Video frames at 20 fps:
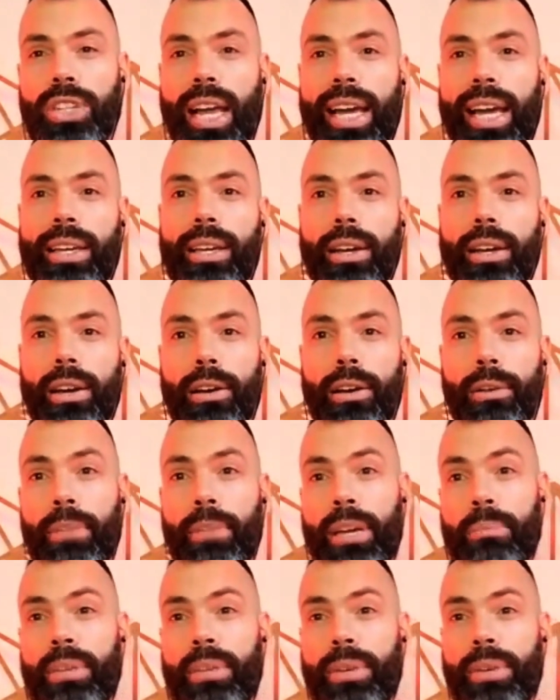towards
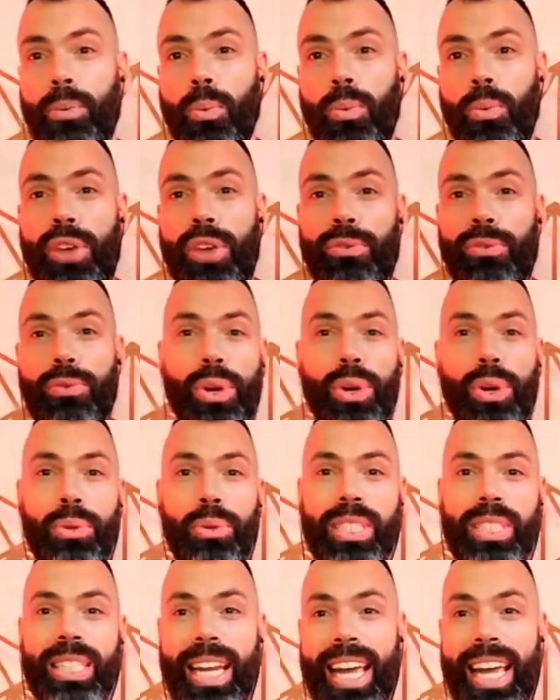like maybe
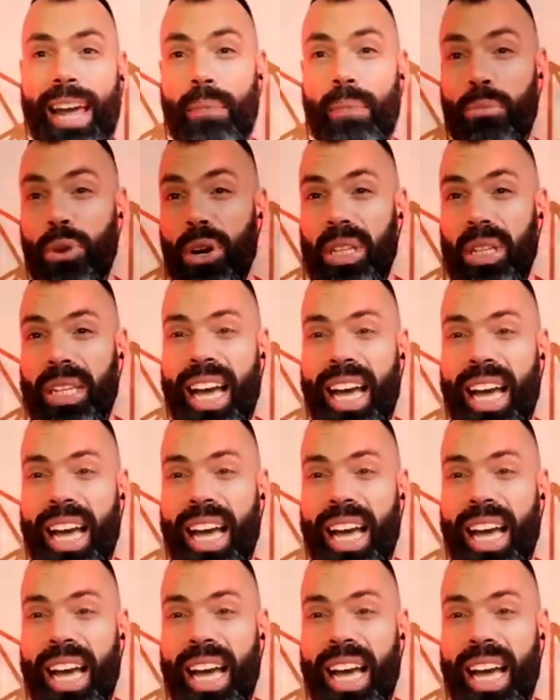the frequency